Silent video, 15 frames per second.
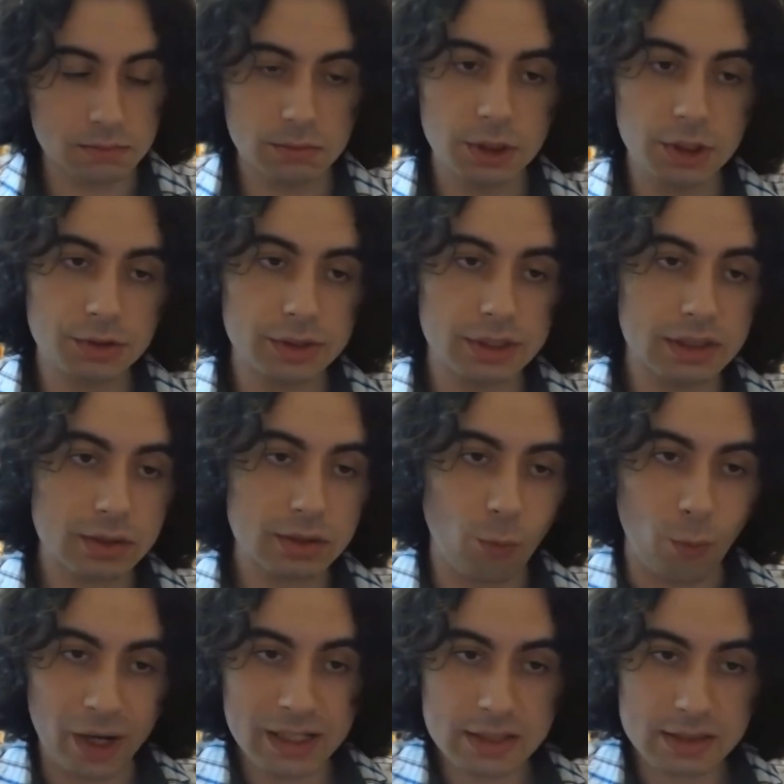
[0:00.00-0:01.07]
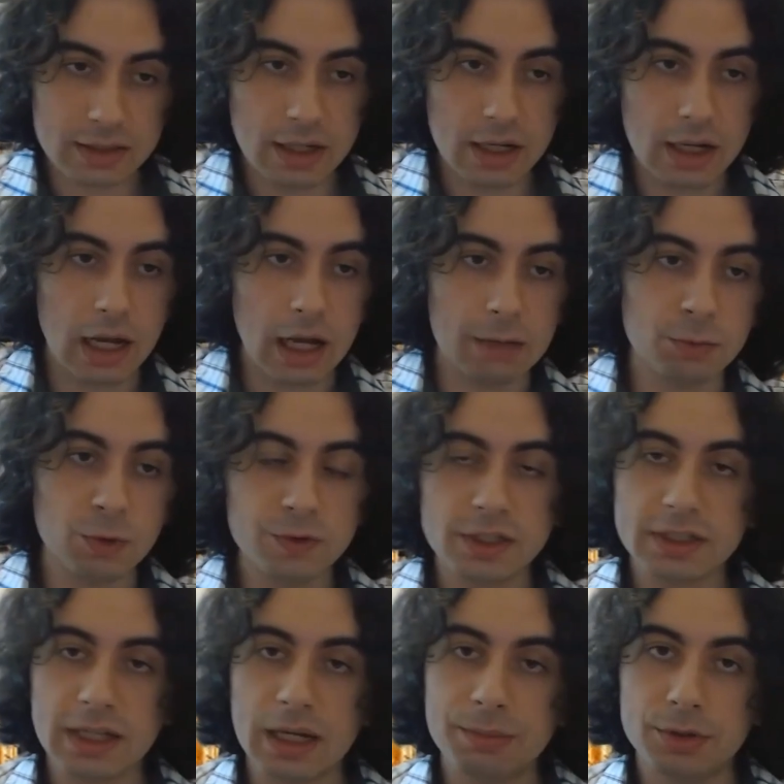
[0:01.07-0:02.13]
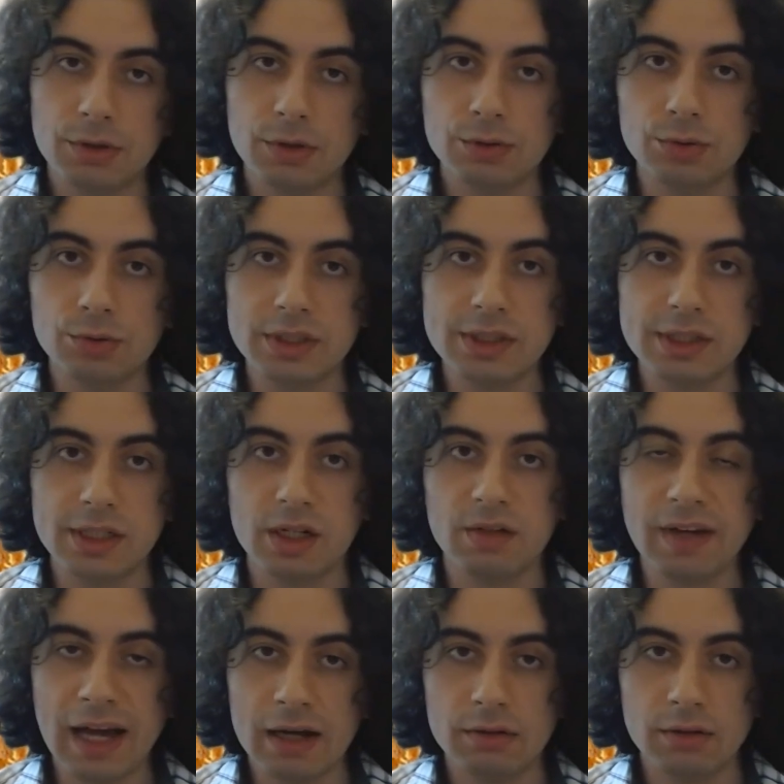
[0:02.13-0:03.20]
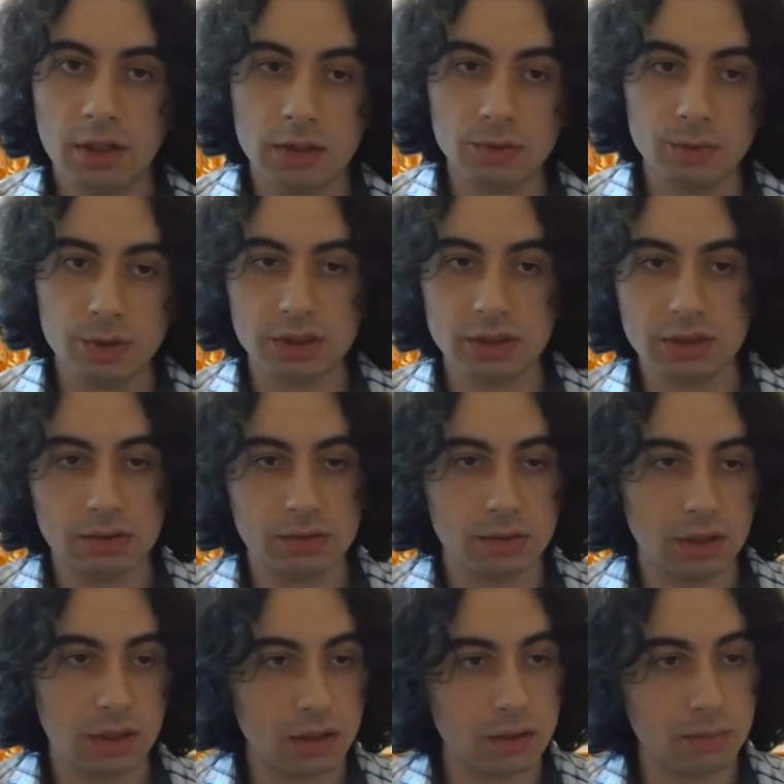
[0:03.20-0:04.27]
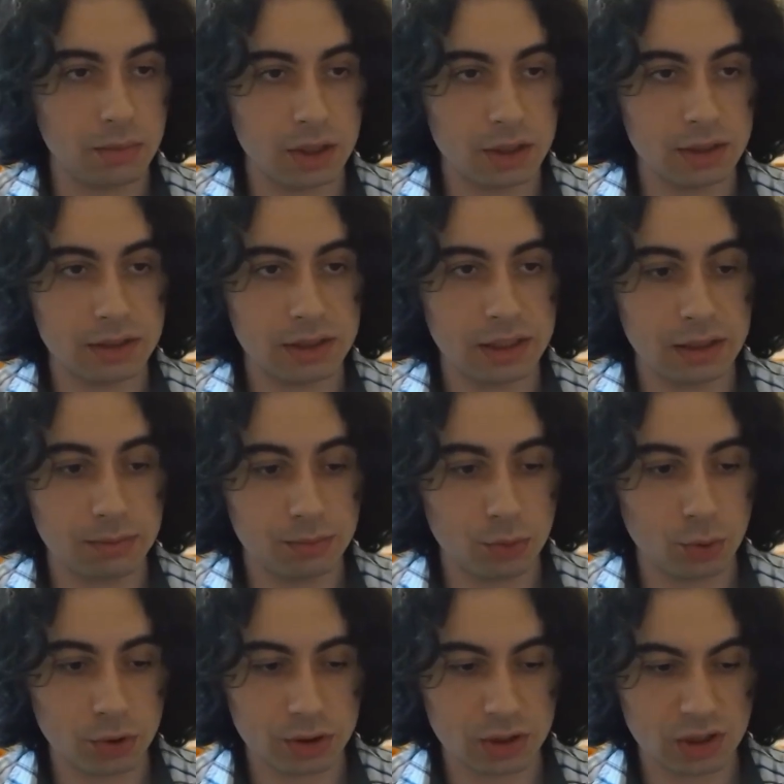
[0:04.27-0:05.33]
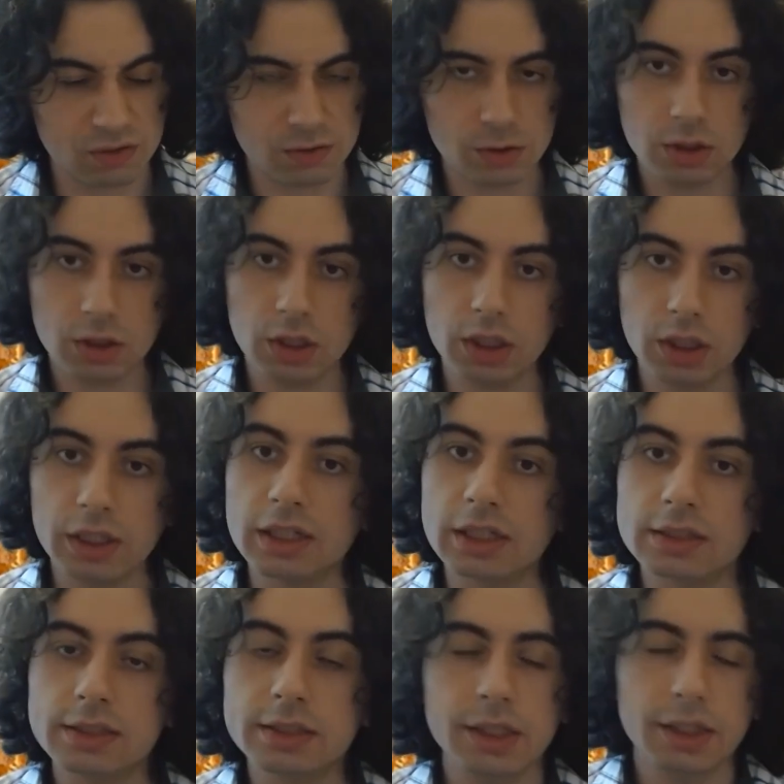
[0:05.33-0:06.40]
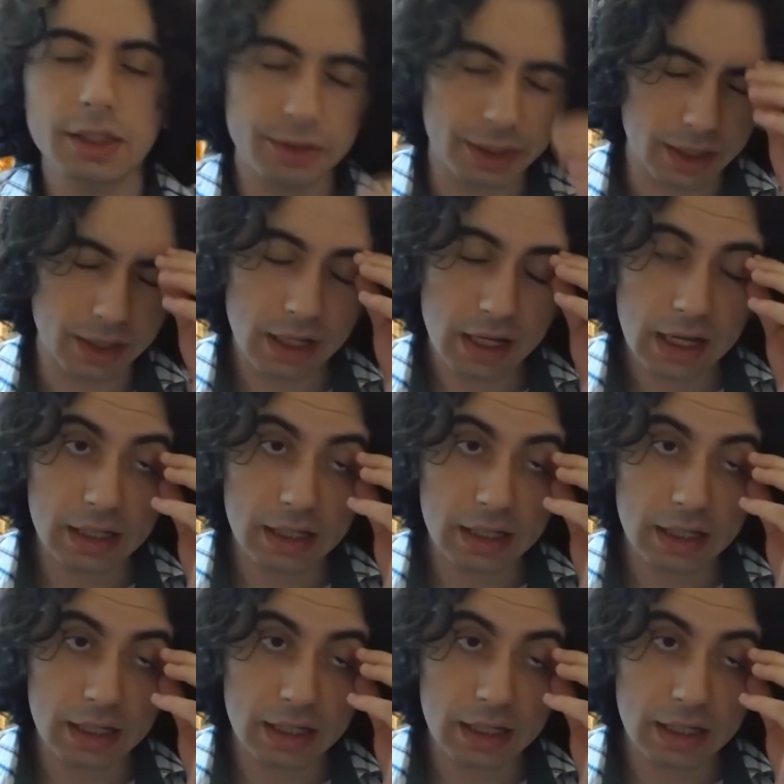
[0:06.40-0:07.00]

retreats west and moves its capital to a city of Haran, which is in modern day border of Turkey and Syria.